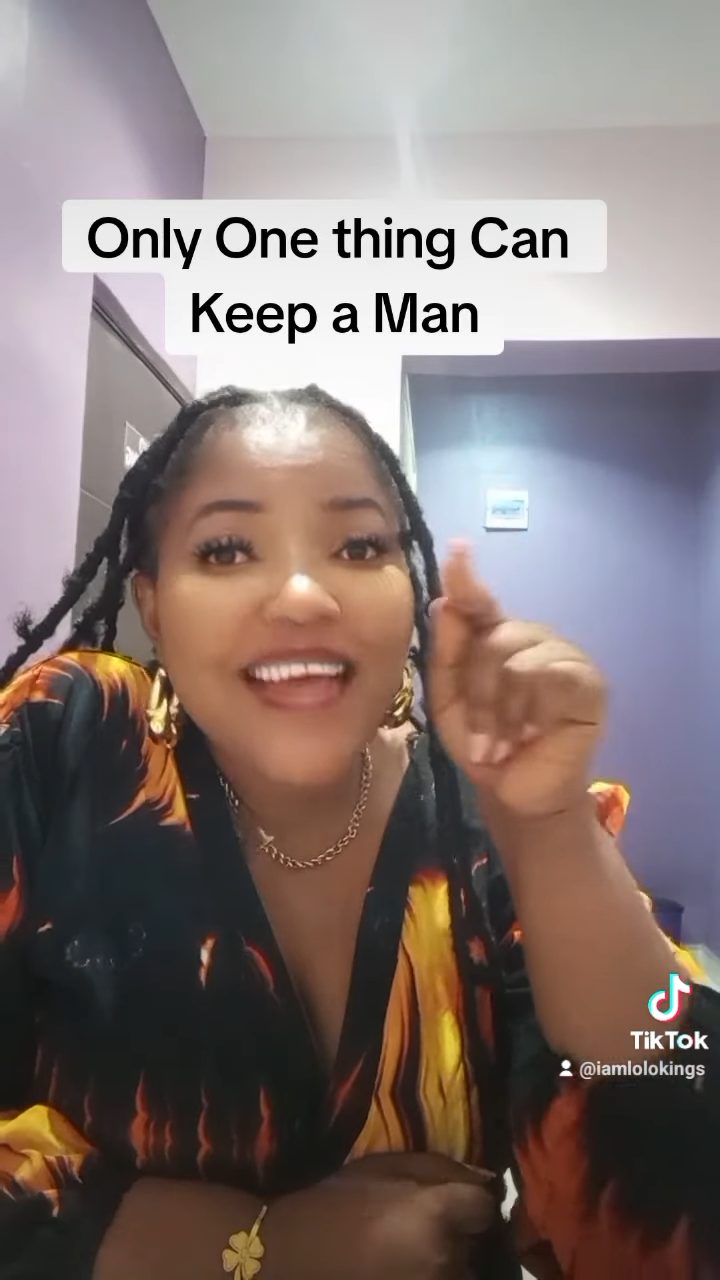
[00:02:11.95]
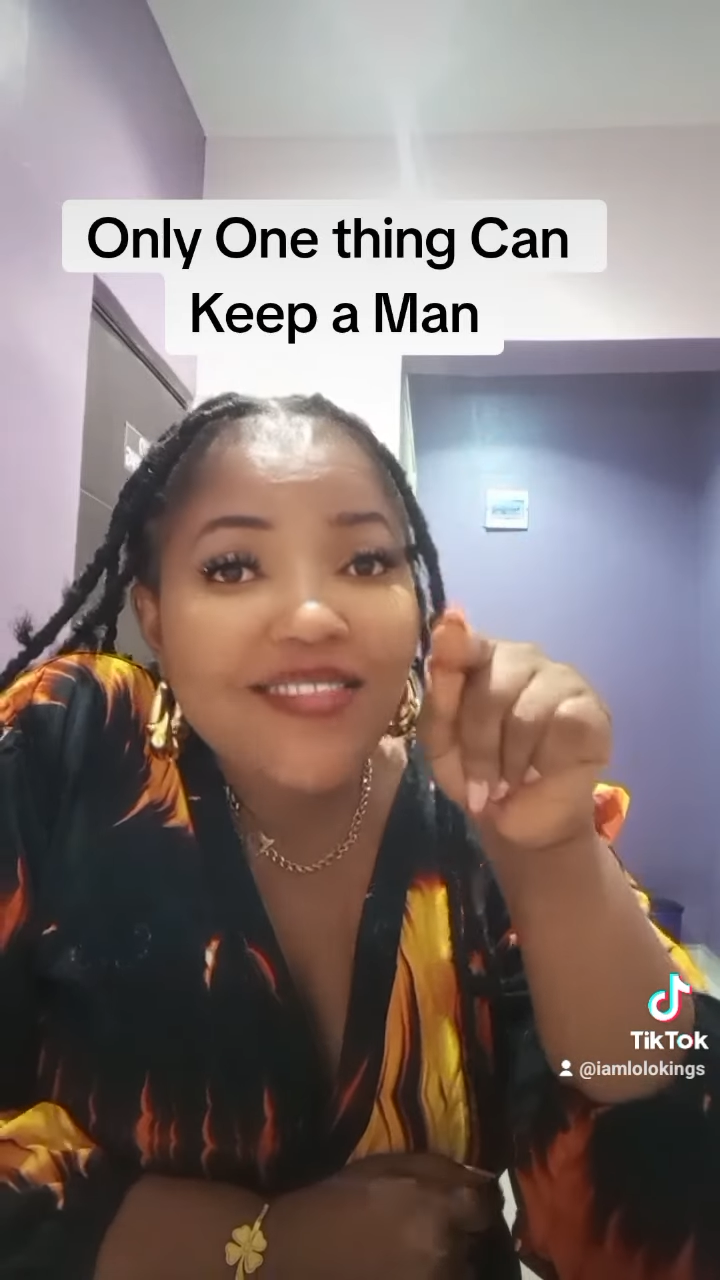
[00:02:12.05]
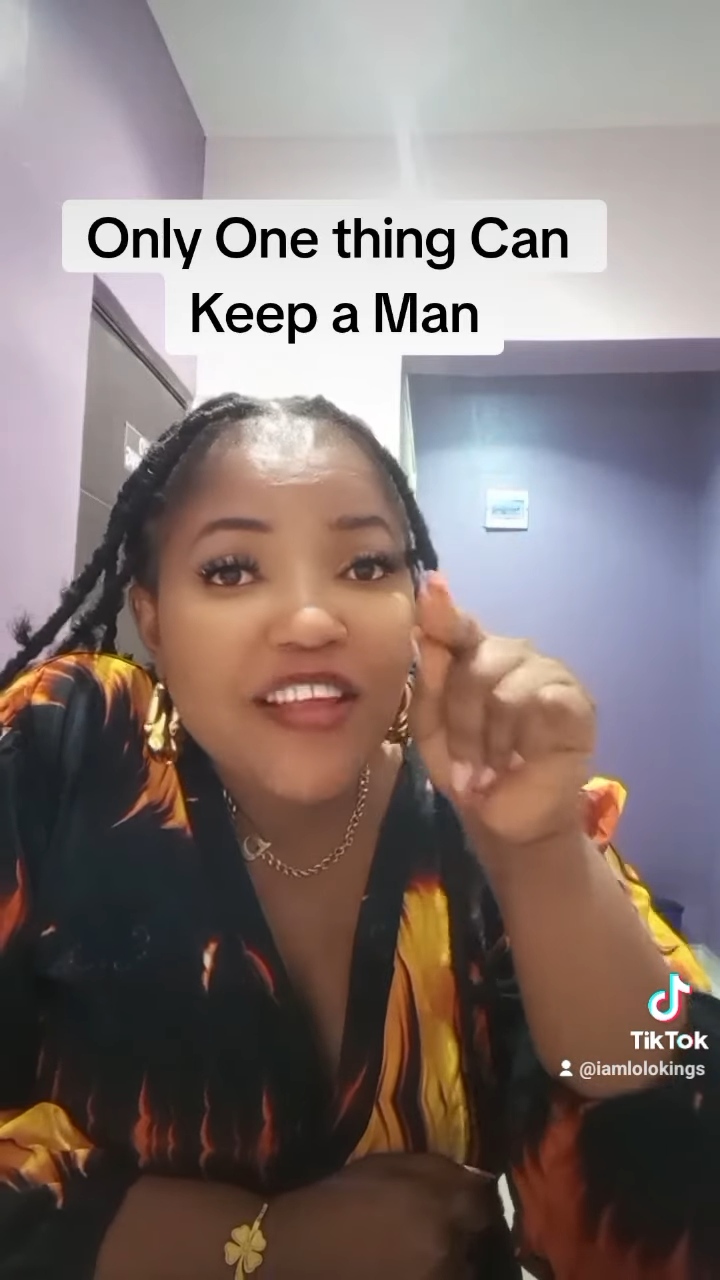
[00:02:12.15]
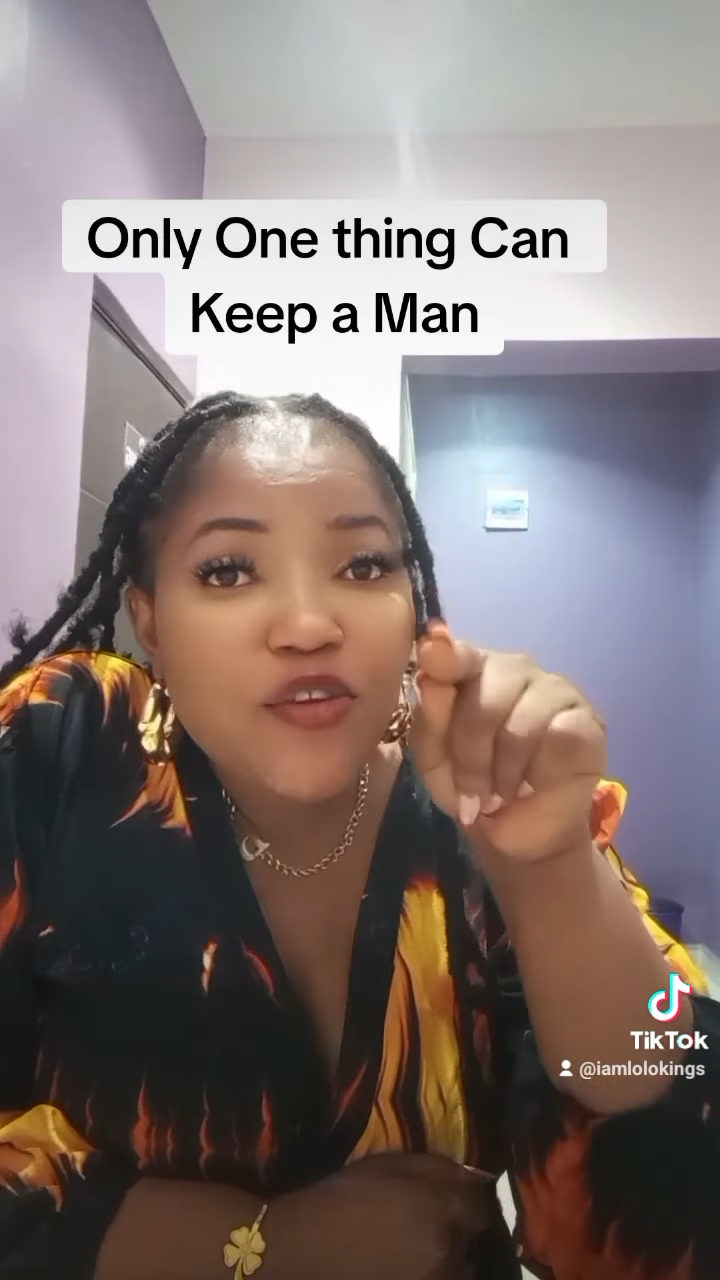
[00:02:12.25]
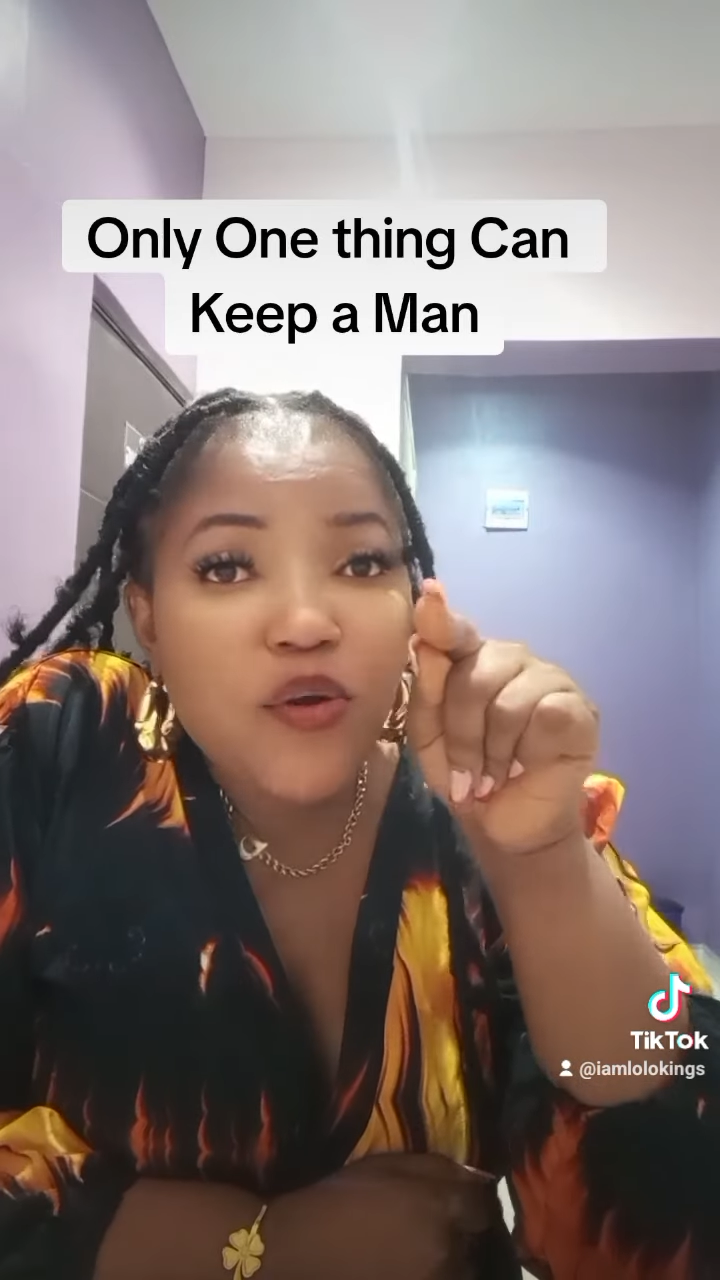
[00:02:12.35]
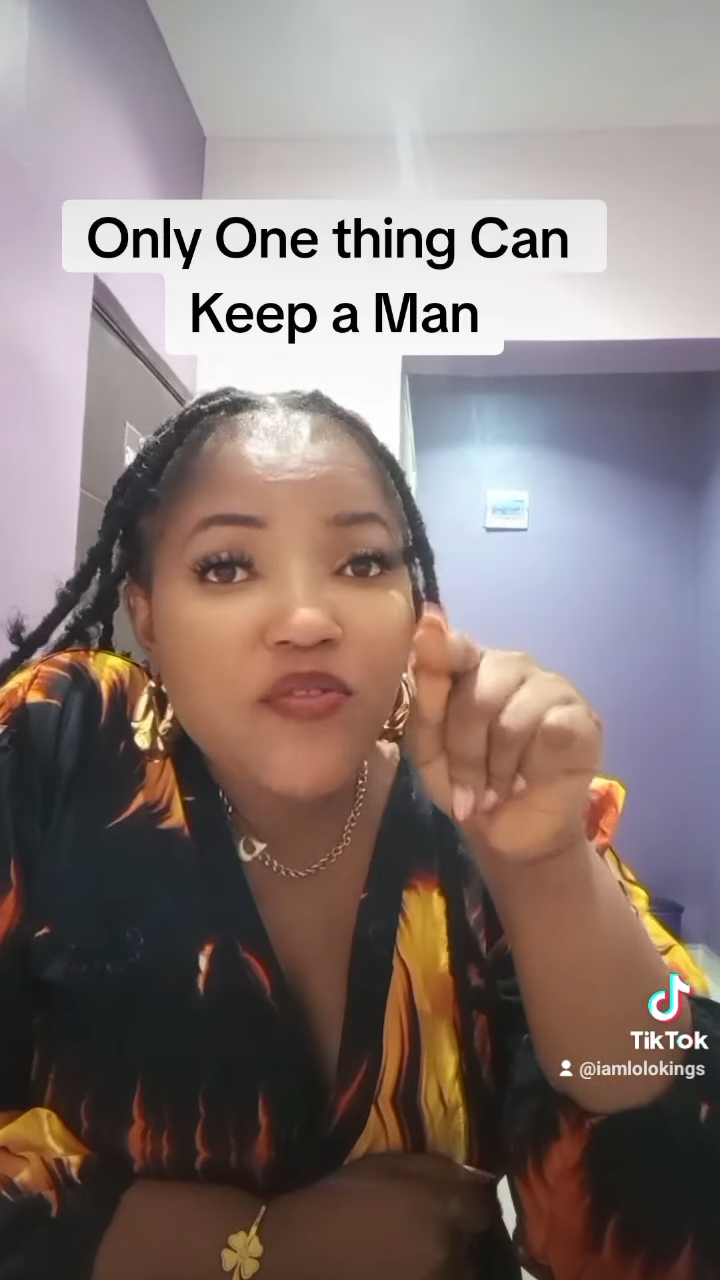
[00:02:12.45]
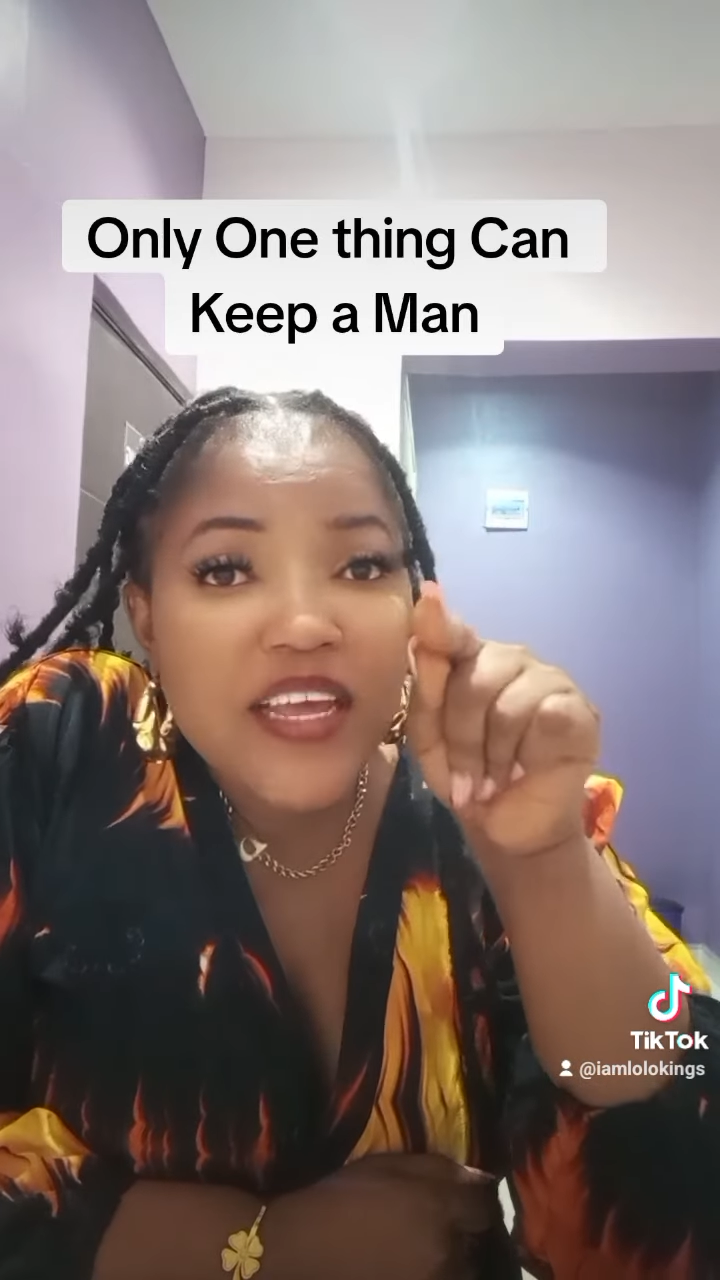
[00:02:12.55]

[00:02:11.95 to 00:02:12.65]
thing you're